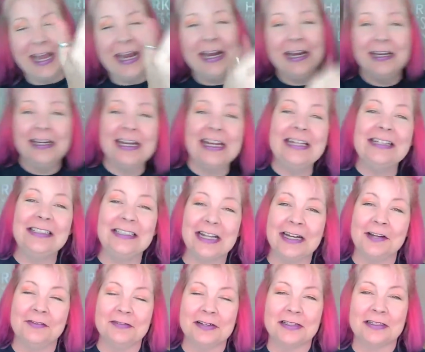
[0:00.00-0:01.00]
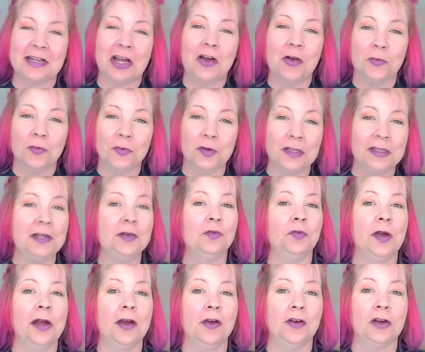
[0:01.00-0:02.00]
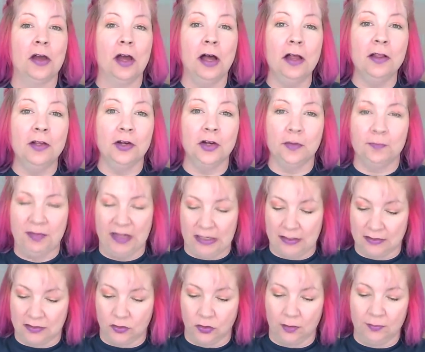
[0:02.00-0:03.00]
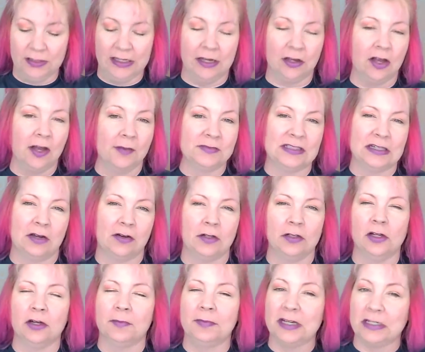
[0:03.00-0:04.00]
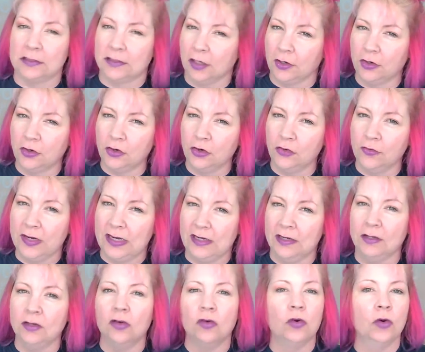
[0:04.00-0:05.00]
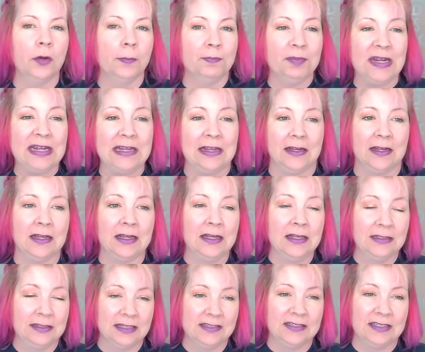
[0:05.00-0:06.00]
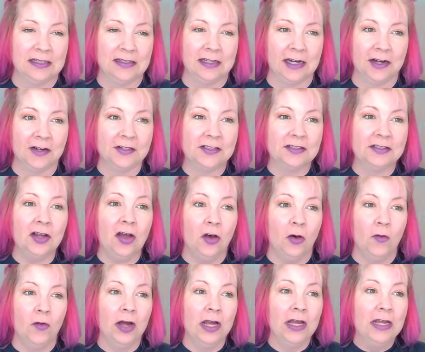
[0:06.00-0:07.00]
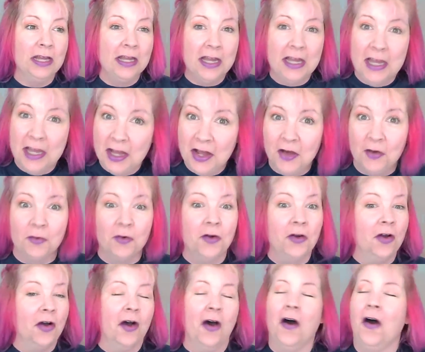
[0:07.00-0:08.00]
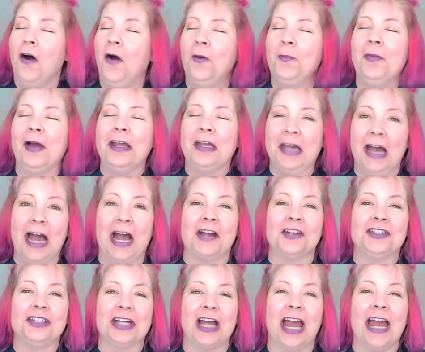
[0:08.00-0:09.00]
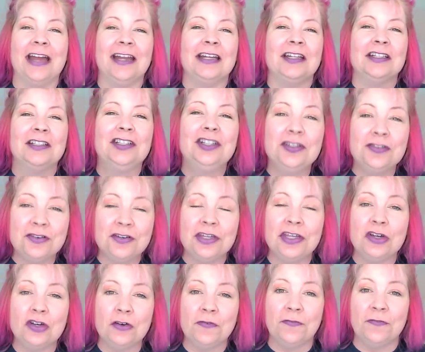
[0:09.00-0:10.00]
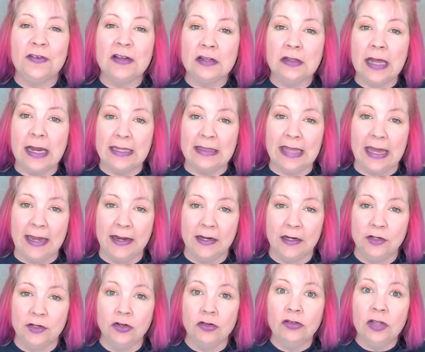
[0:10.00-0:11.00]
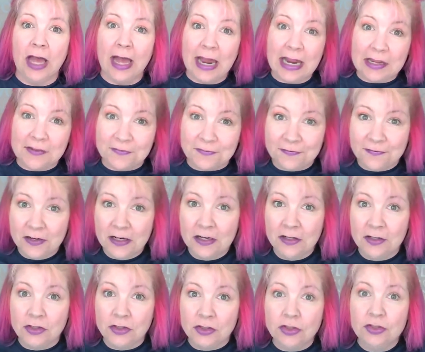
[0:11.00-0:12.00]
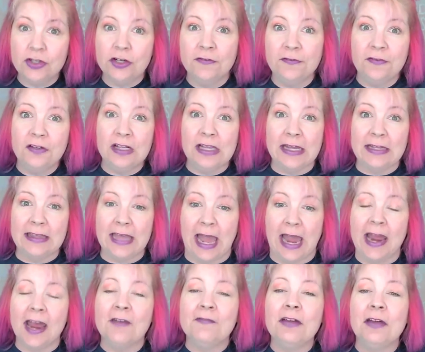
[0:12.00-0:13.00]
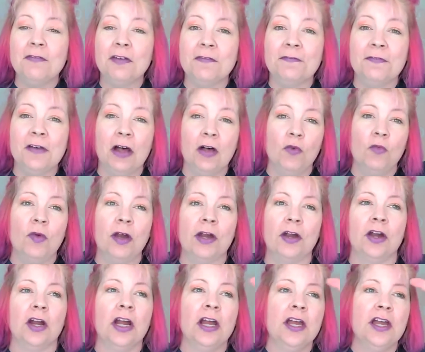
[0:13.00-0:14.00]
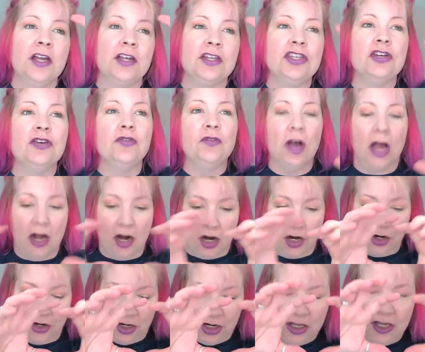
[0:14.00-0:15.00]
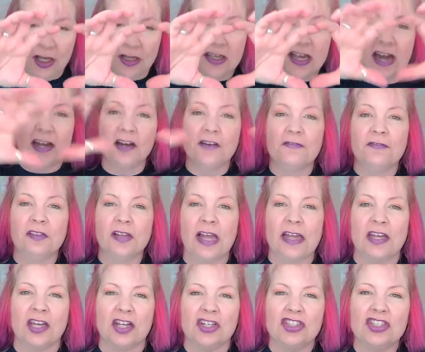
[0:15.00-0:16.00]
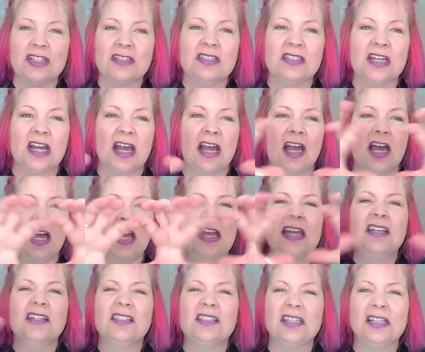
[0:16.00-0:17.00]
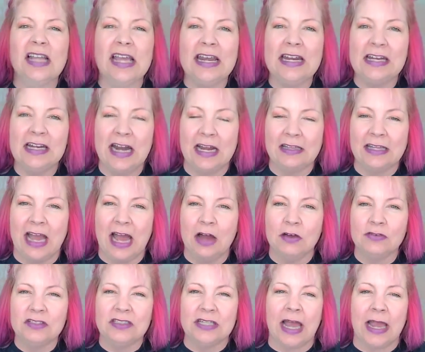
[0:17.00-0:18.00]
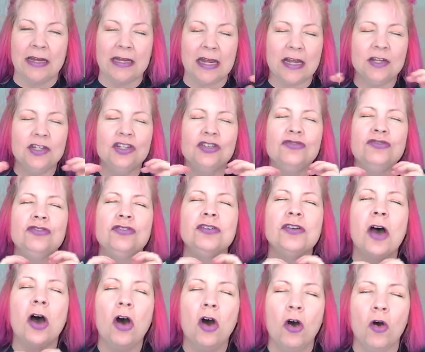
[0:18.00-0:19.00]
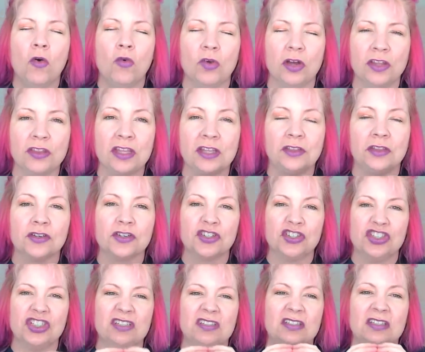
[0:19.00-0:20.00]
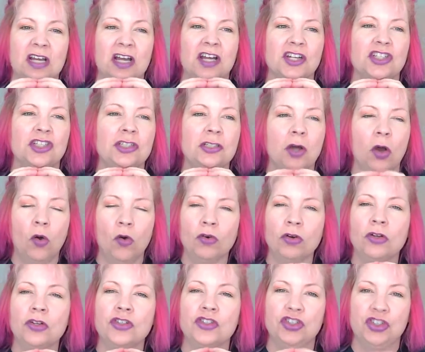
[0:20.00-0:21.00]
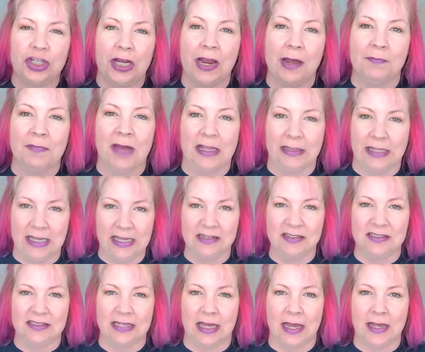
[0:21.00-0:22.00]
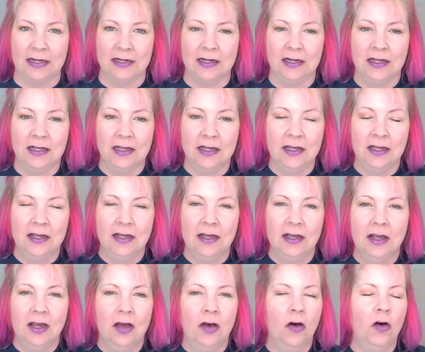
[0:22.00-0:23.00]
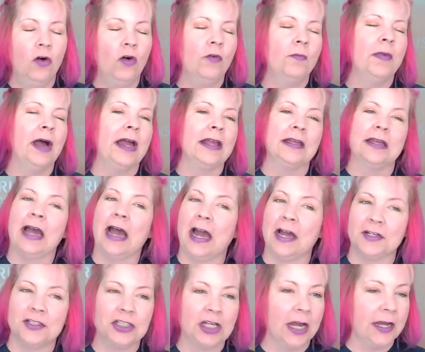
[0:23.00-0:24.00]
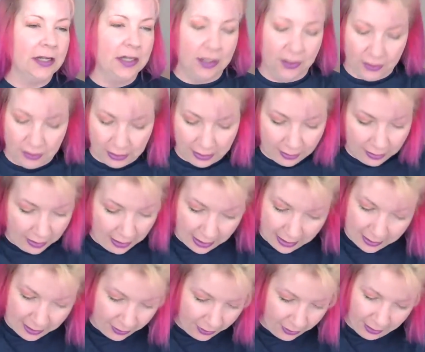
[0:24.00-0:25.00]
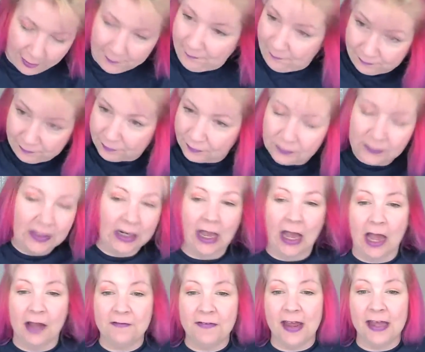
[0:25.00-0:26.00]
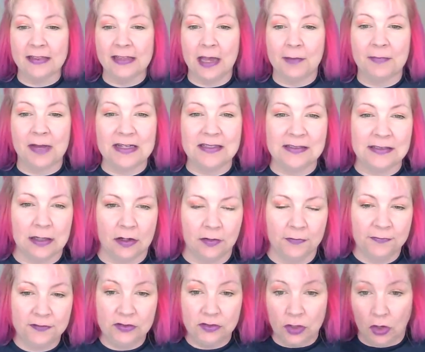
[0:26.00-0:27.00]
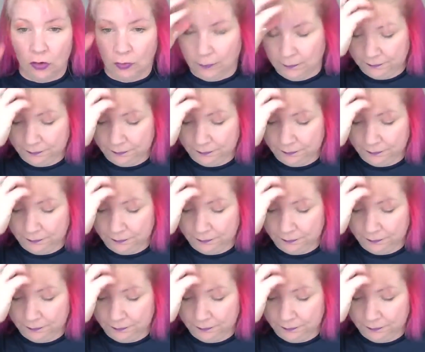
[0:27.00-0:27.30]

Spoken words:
And he said it was a really rare color because normally it comes out a little bit darker green or pink that's in there. So, oh my gosh, do you feel like that in your life? Do you feel like that? Have you ever felt where you are kind of like just insulated on the outside and you know that there's just a total gem on the inside? Oh my gosh, I hear you. I hear you. I've had that myself. So,